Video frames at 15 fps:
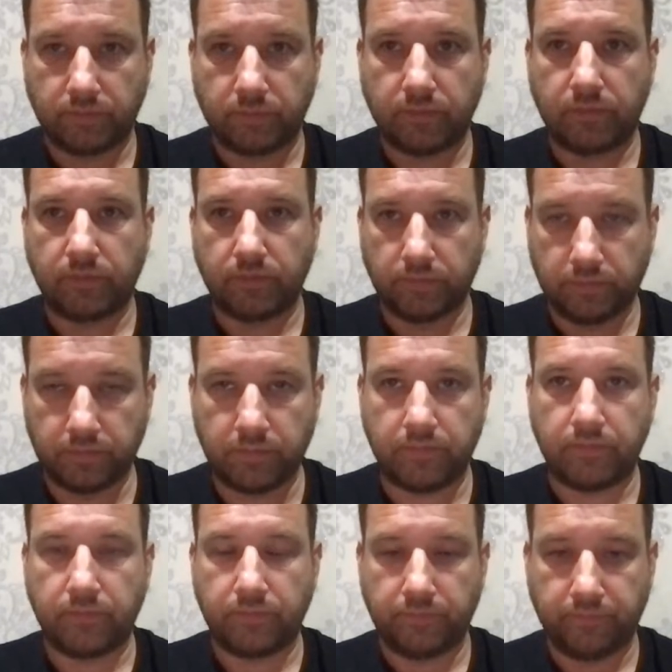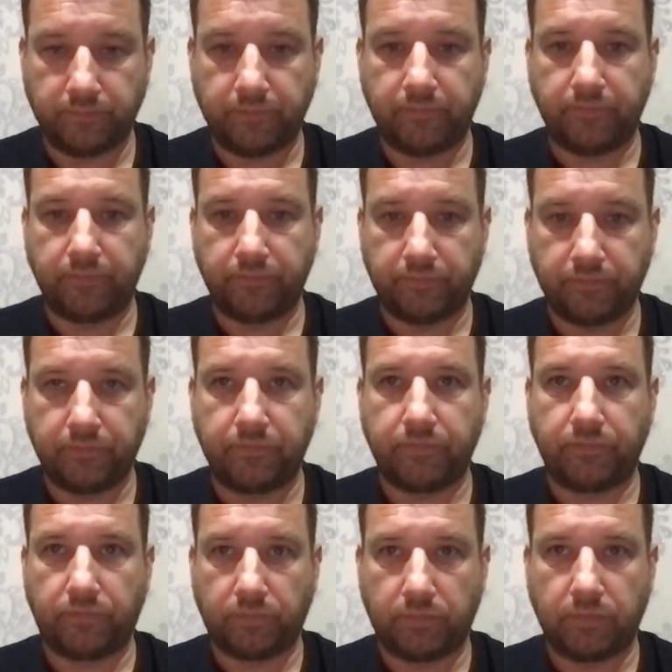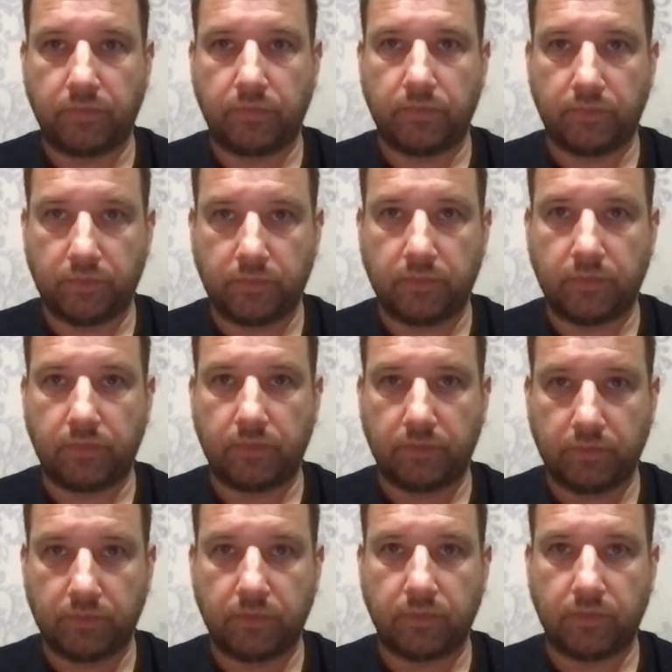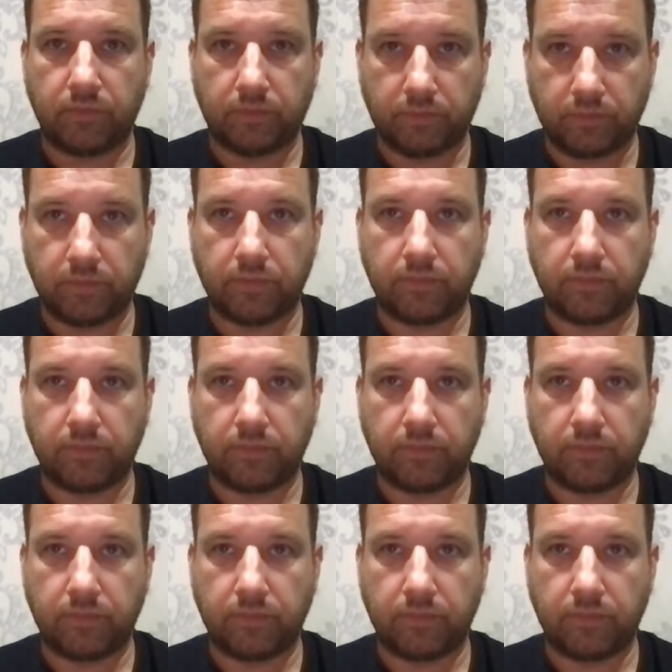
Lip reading: won a lot with Liverpool. Sissoko got relegated with